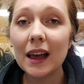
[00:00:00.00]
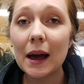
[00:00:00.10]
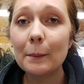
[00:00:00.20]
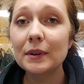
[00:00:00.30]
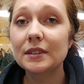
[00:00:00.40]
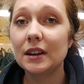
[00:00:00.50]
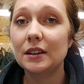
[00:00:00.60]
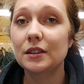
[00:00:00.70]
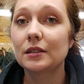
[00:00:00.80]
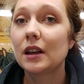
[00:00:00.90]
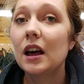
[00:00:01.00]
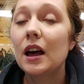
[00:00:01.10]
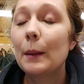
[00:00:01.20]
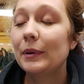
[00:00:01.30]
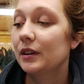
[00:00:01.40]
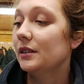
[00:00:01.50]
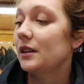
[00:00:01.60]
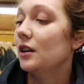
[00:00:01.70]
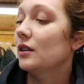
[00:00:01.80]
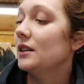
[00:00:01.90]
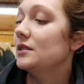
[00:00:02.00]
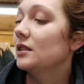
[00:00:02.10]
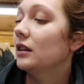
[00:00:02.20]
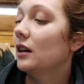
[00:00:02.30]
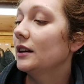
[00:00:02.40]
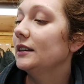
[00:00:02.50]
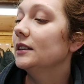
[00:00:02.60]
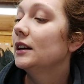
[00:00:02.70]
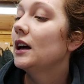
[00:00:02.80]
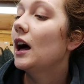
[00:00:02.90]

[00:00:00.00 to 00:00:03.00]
amber status because they are in decline.